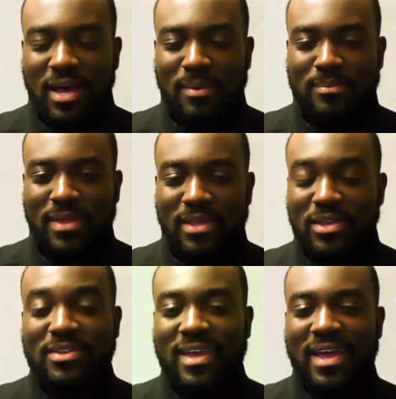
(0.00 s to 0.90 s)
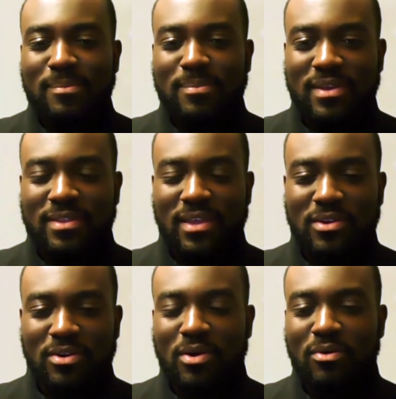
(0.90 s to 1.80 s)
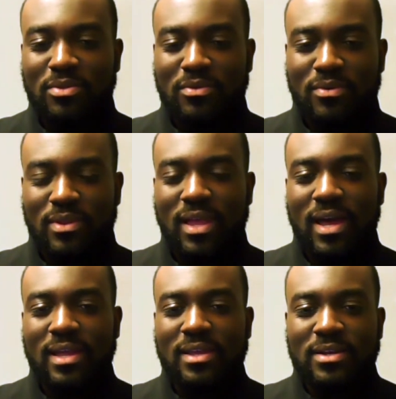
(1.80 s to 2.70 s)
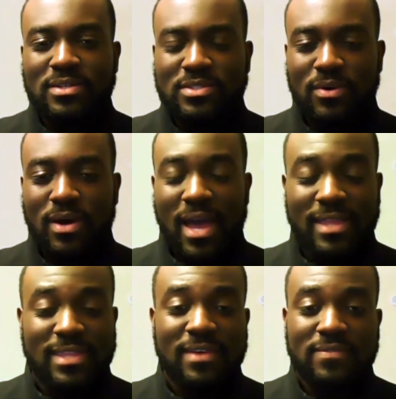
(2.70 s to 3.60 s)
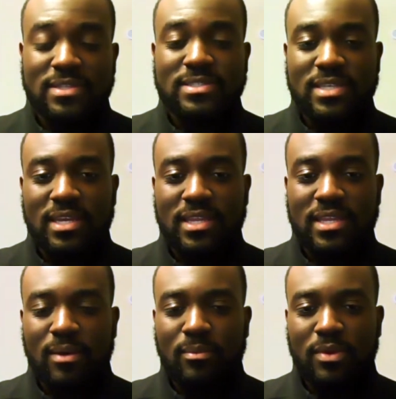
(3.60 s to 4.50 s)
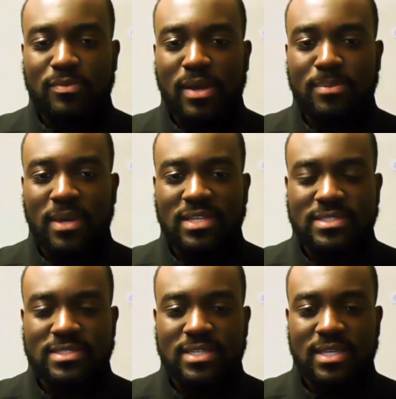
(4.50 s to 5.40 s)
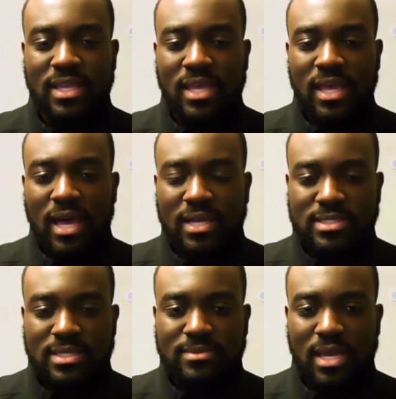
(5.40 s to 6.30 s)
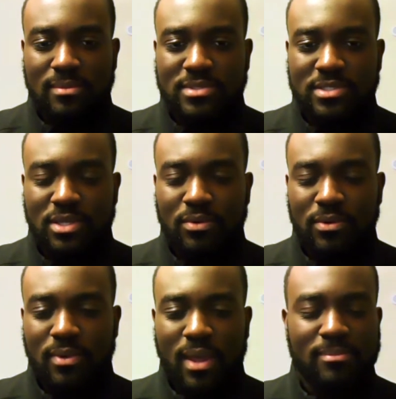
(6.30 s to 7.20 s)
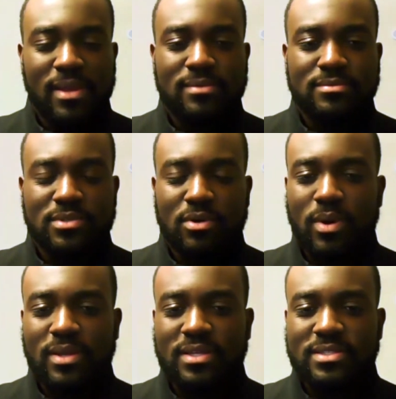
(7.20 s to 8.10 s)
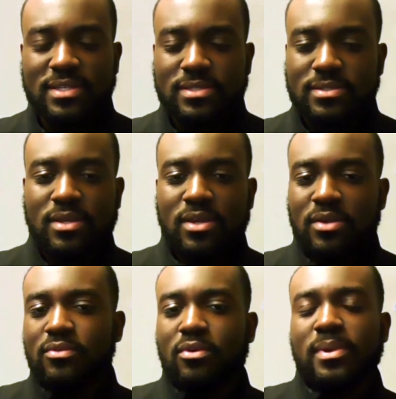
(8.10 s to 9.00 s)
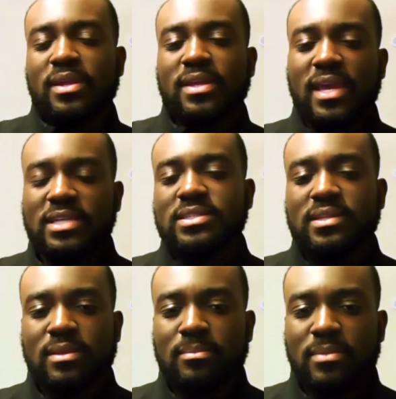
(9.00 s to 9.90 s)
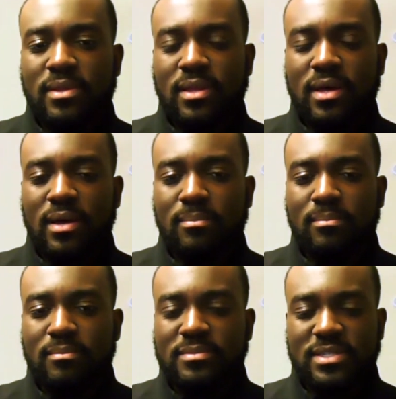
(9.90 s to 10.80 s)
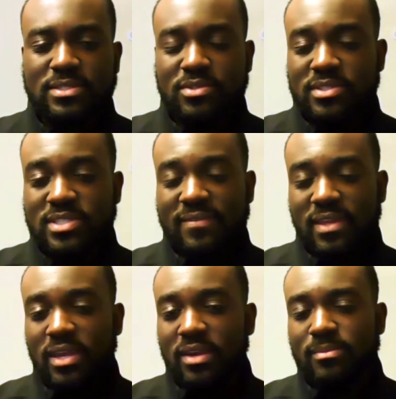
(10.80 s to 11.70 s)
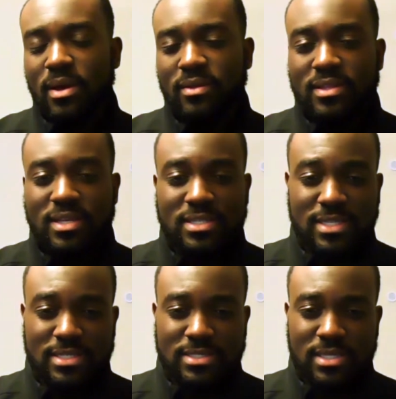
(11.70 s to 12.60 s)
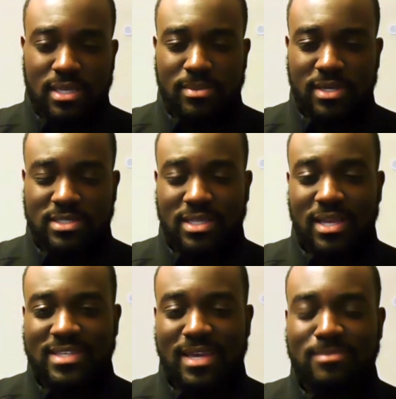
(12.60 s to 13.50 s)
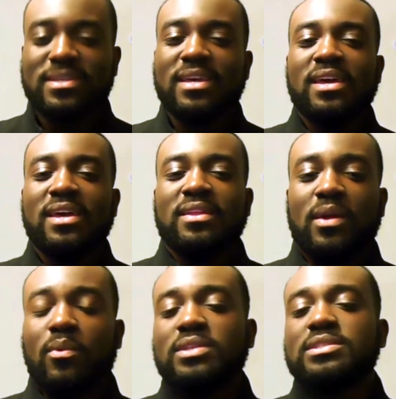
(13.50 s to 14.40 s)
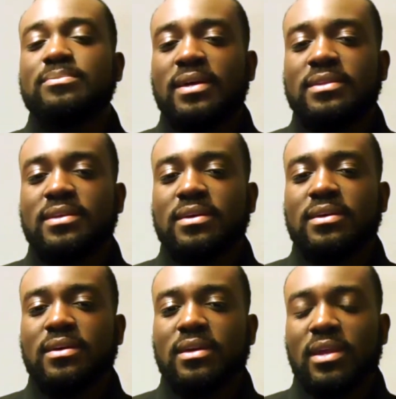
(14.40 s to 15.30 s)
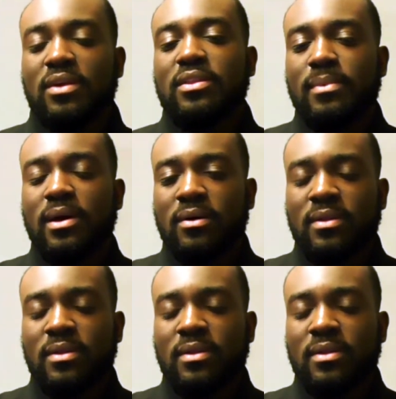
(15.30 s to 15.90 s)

that you're not happy and that you're going through a lot. So I definitely see it with my patients. And sometimes, I'm not so quick to just throw medication at them, but you just have to hear them out and just listen to them, because a lot of times they want somebody to hear them out,